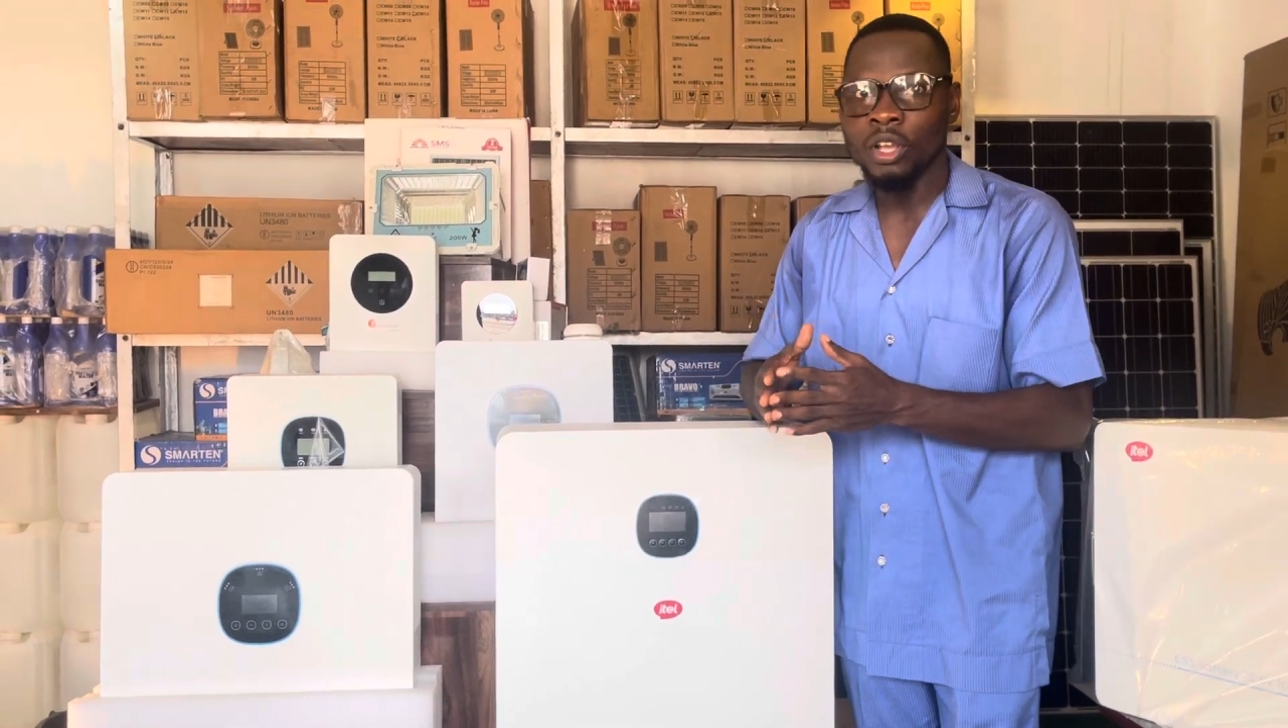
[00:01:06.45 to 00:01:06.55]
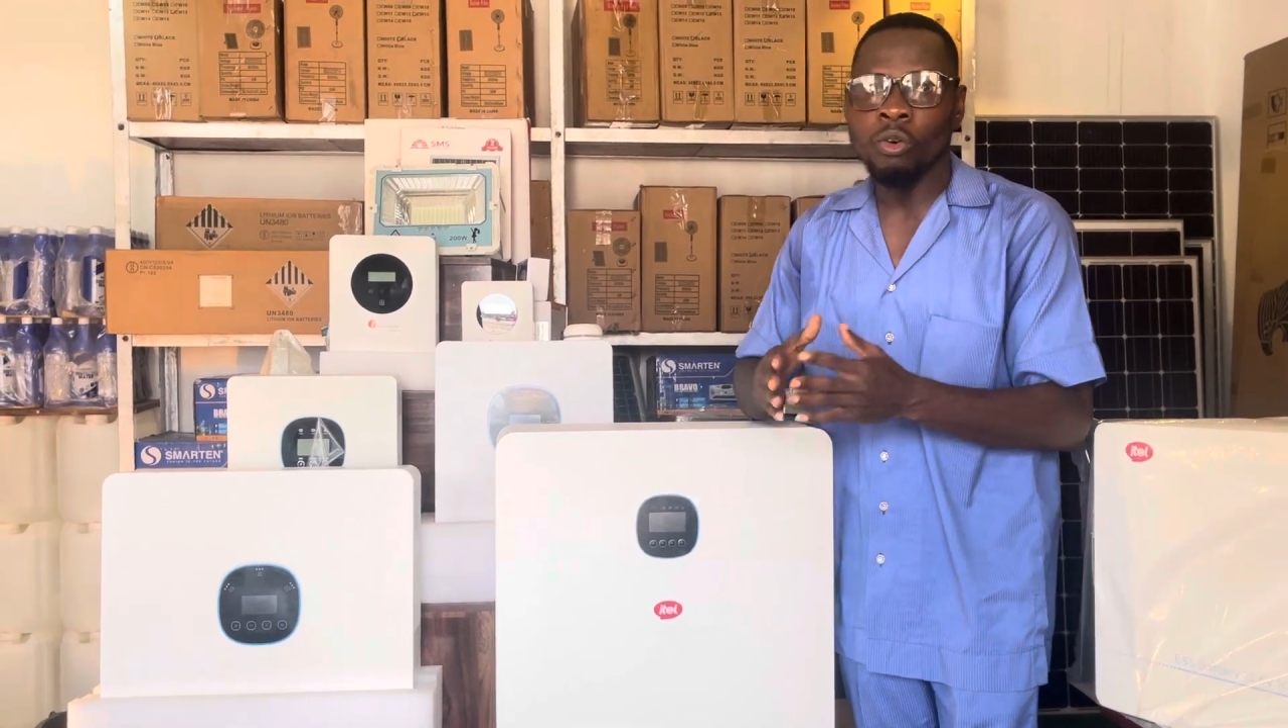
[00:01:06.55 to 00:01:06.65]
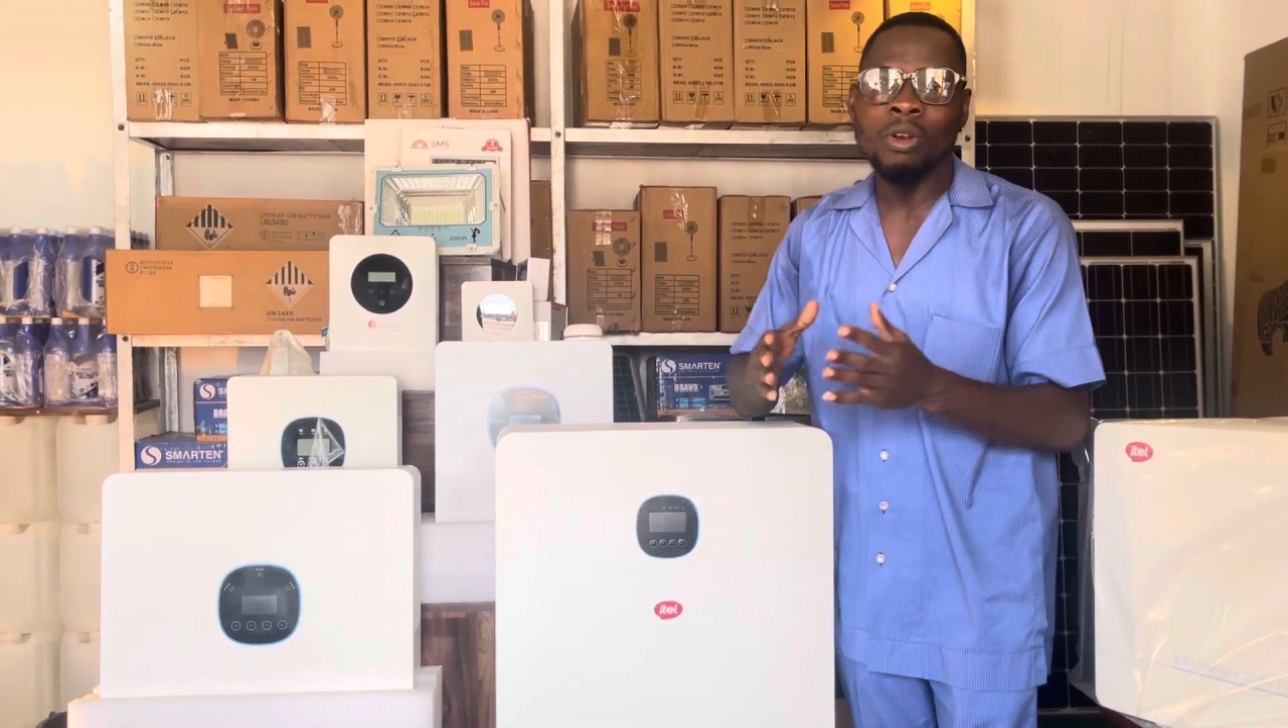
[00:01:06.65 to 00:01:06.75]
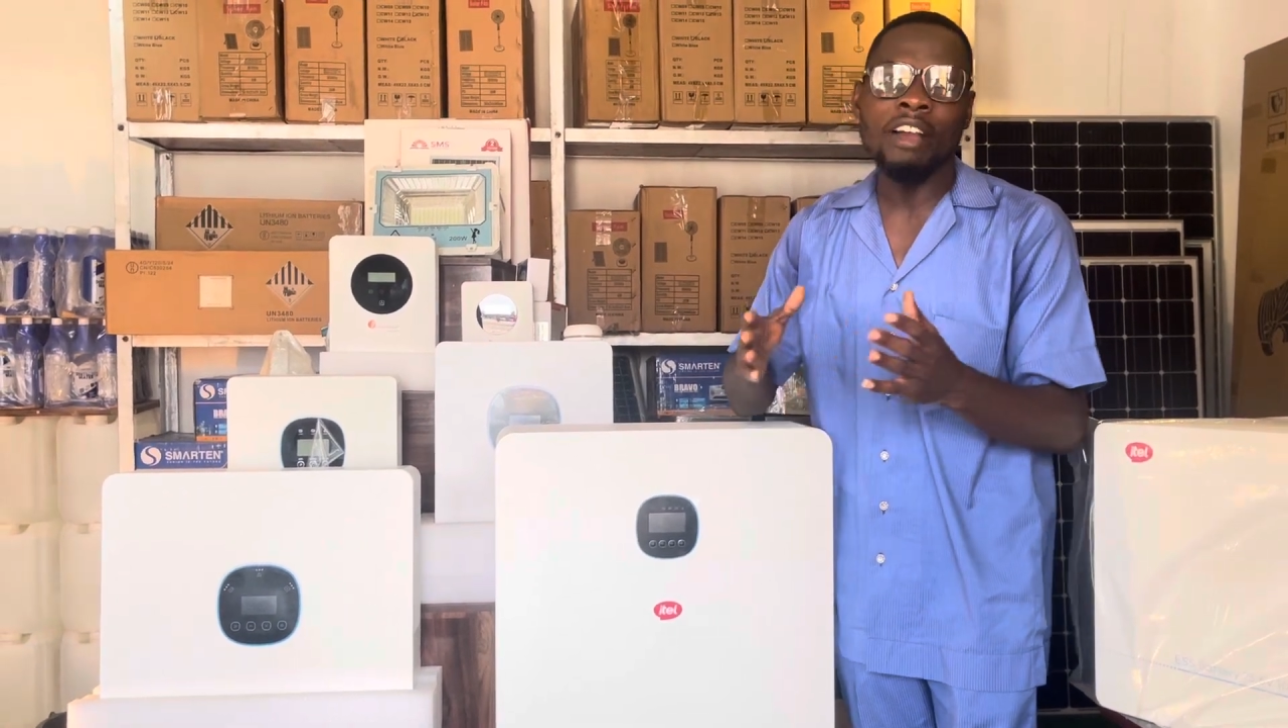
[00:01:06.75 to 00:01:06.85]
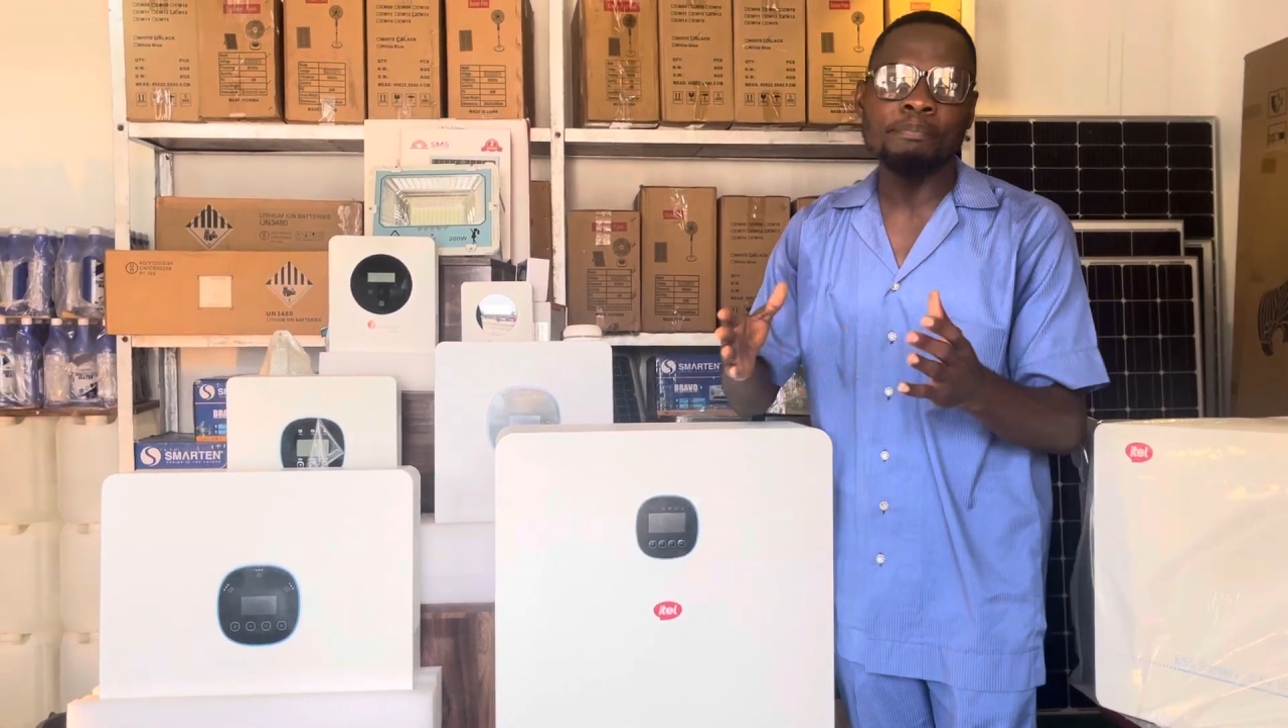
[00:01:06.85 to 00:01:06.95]

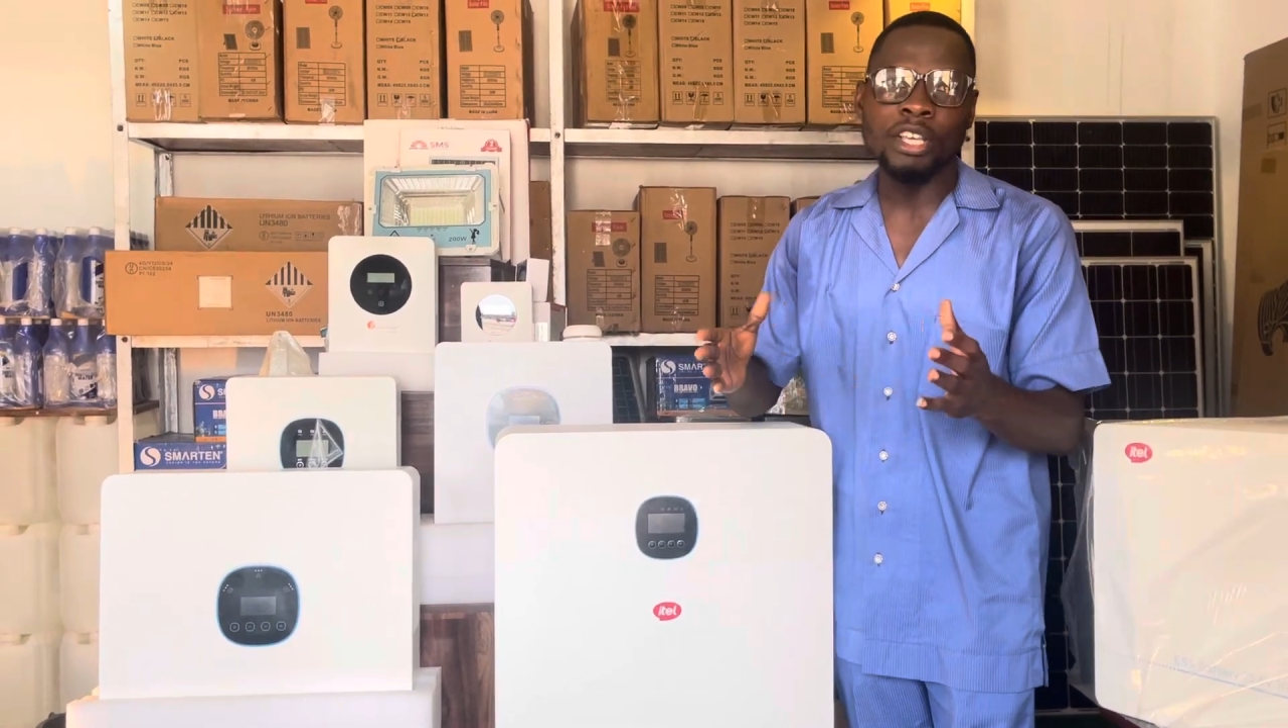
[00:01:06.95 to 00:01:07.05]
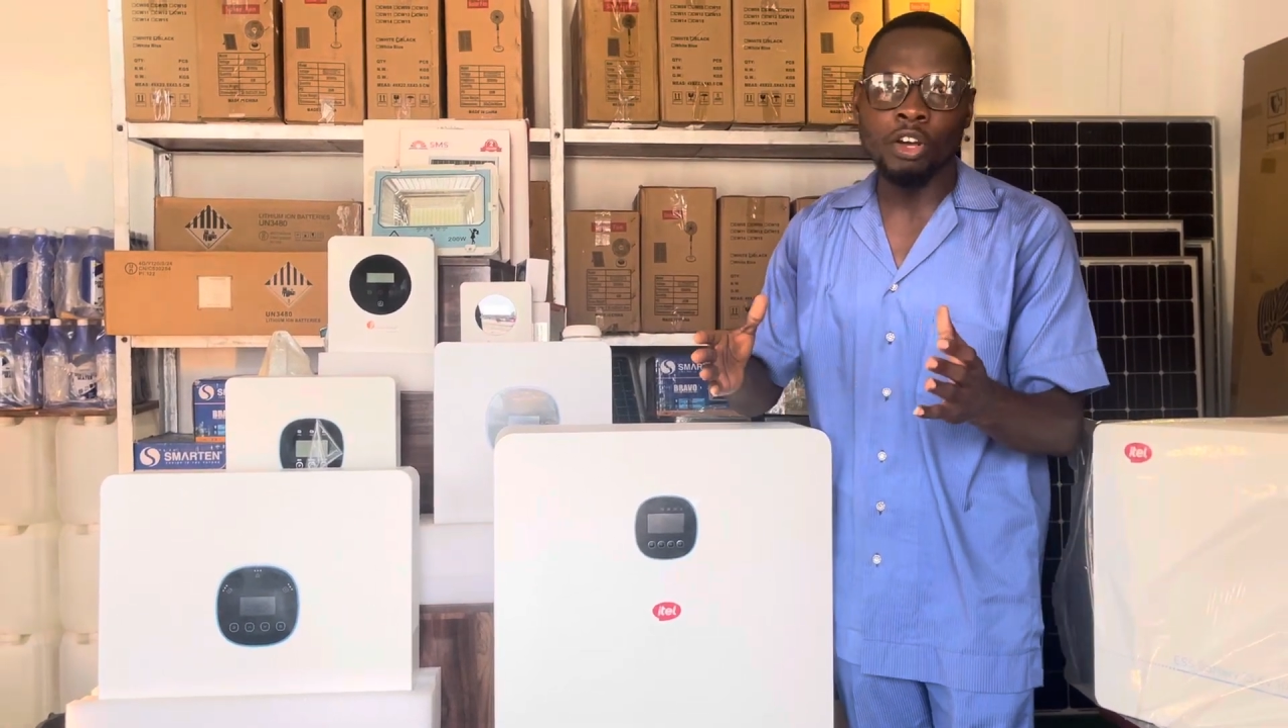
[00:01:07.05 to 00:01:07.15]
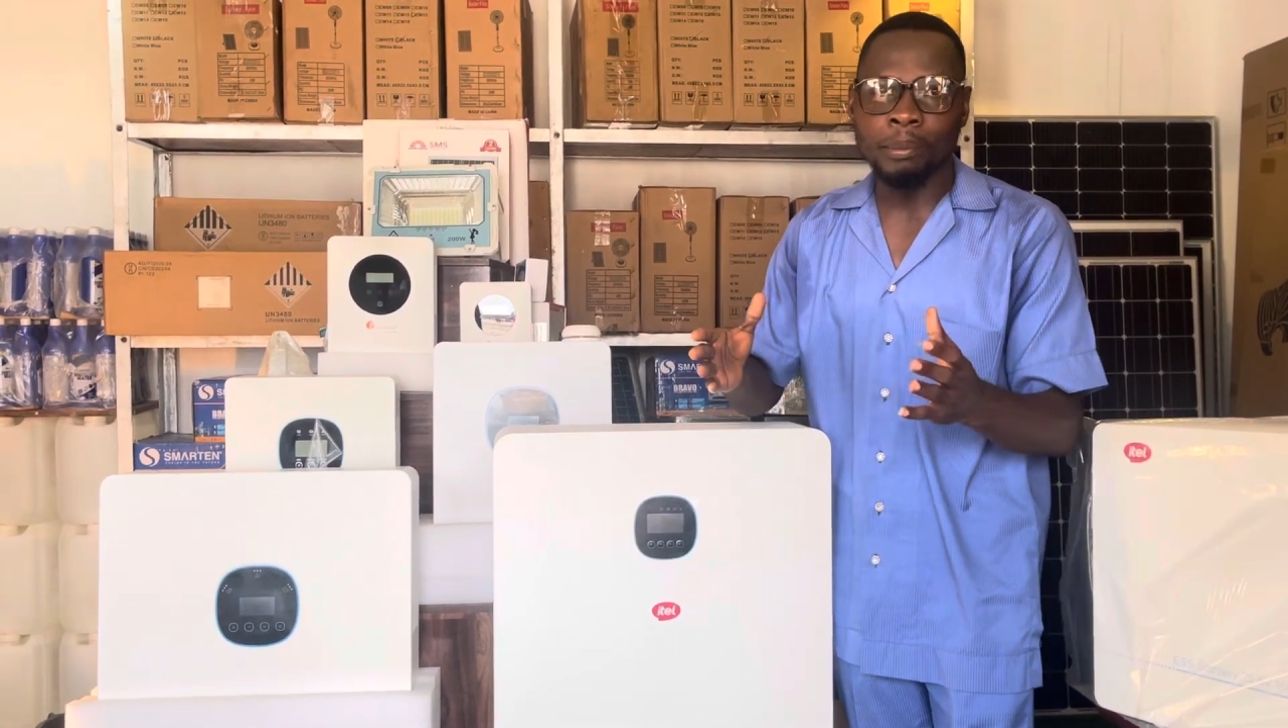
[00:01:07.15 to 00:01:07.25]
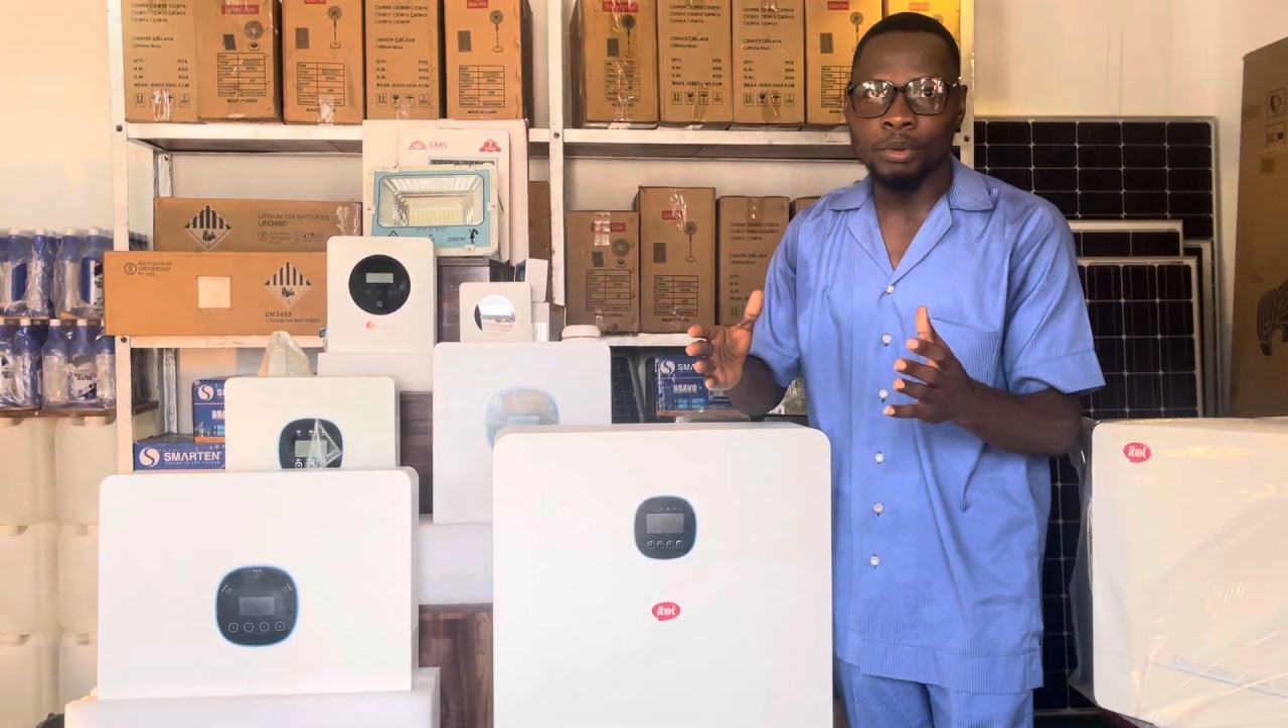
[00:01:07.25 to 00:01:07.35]
We have pickup